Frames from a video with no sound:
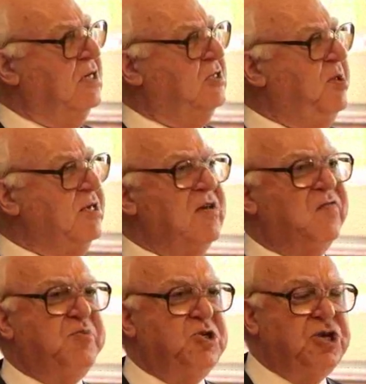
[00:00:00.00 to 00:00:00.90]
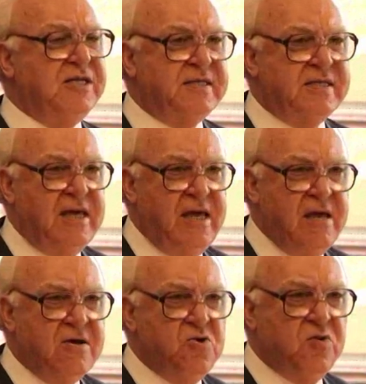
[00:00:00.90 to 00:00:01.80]
Speaking of
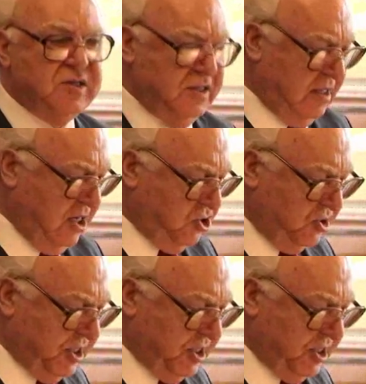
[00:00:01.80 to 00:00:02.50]
Brzezinski, who was the National